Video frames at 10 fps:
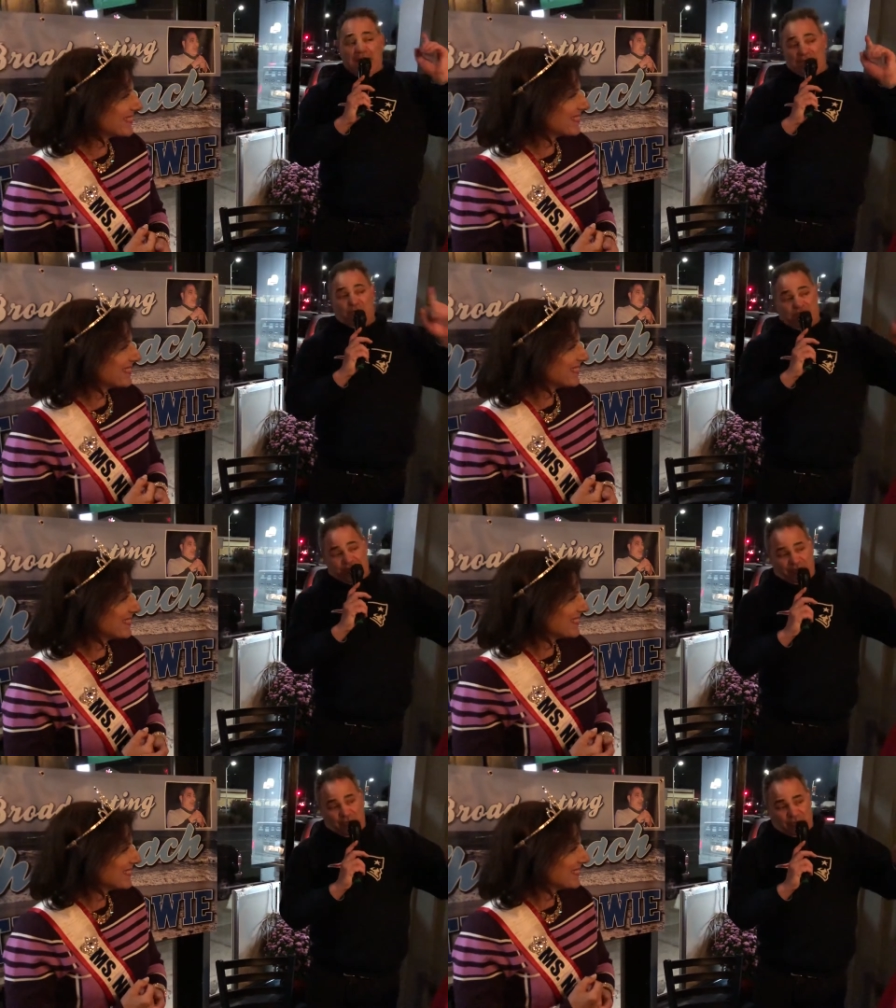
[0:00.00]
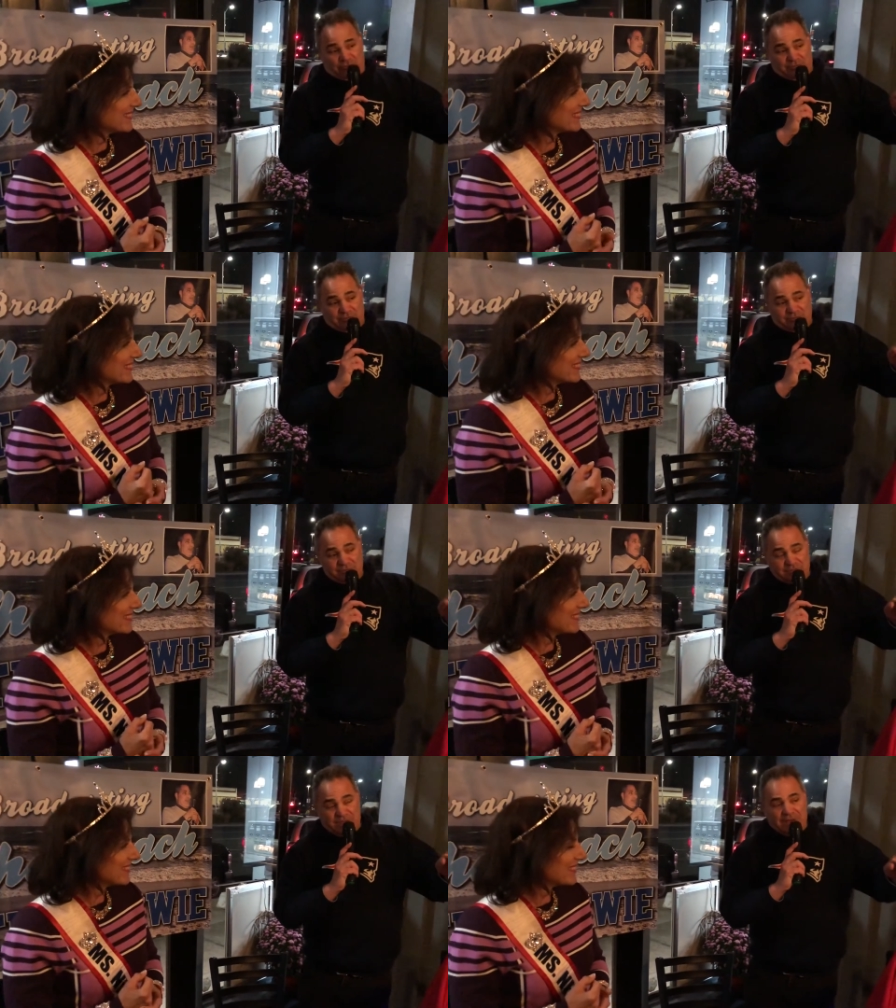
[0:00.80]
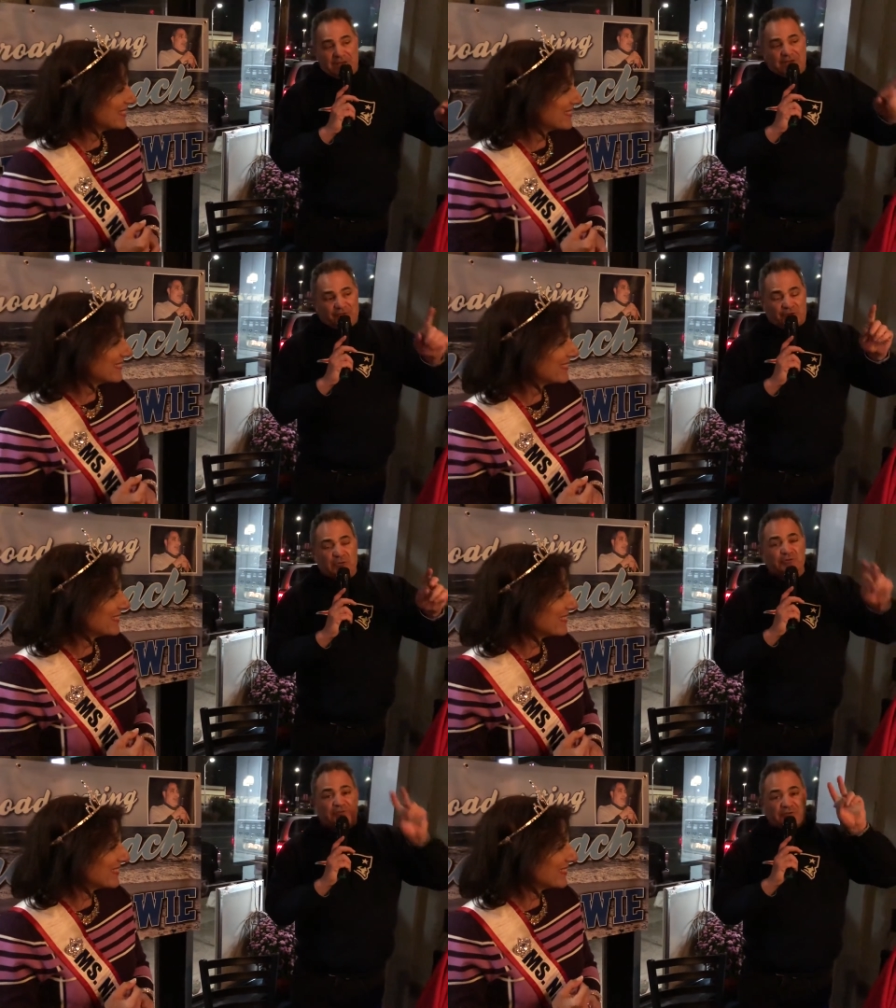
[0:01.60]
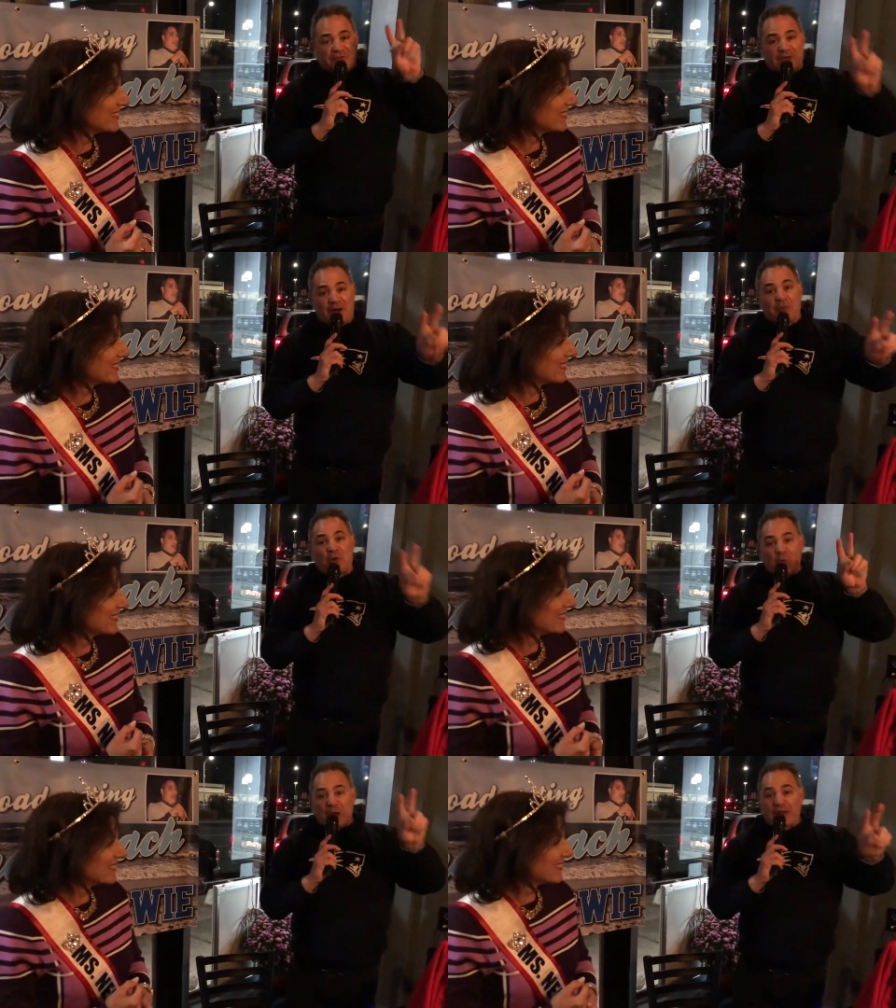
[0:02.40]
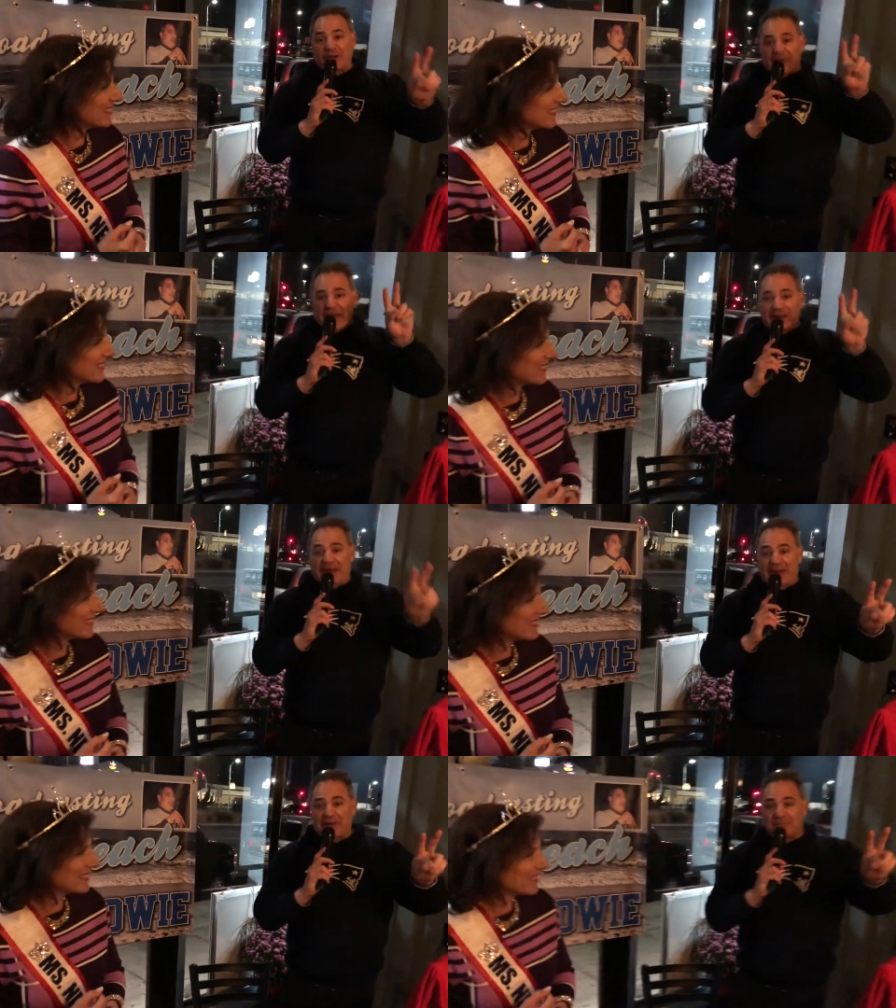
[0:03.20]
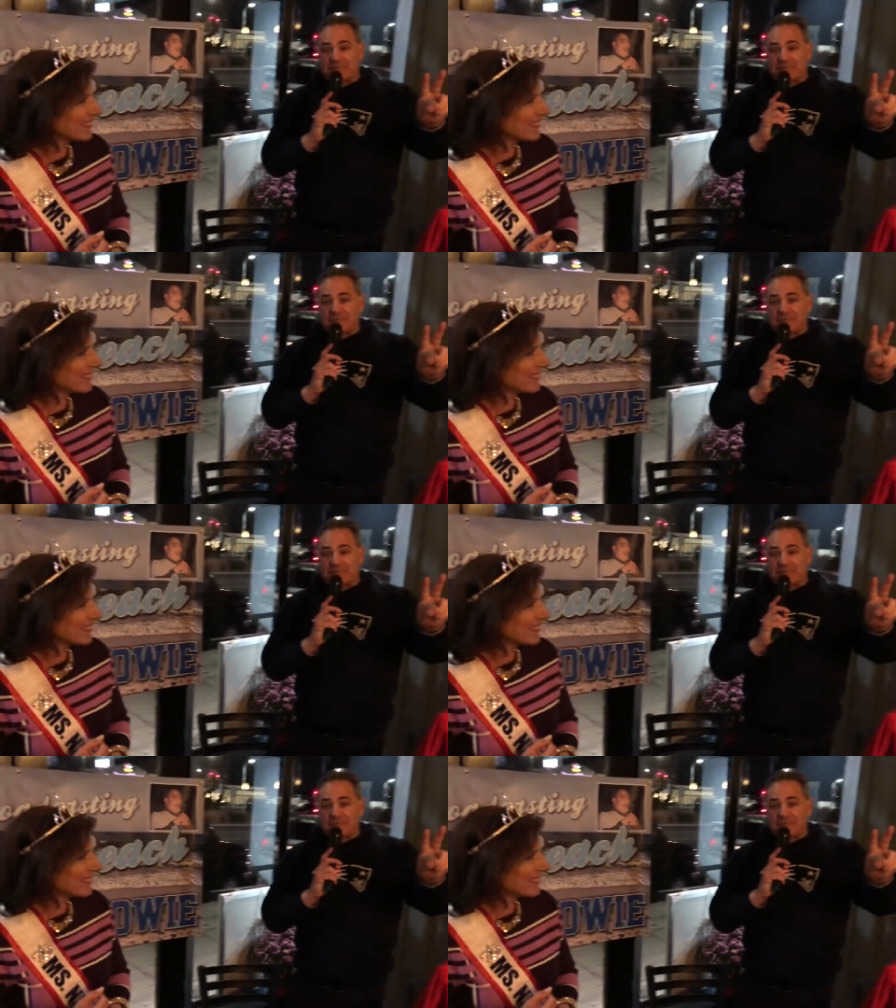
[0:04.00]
by the way, folks, she was a double winner that night.